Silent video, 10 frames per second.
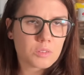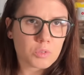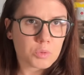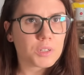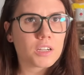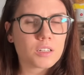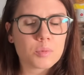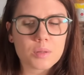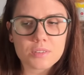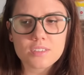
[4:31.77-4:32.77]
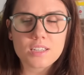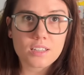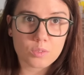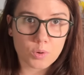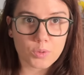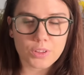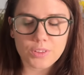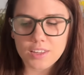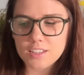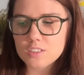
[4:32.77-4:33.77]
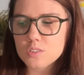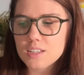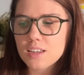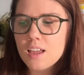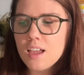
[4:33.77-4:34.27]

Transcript: which we're not going to be able to see because we're only looking at 2D.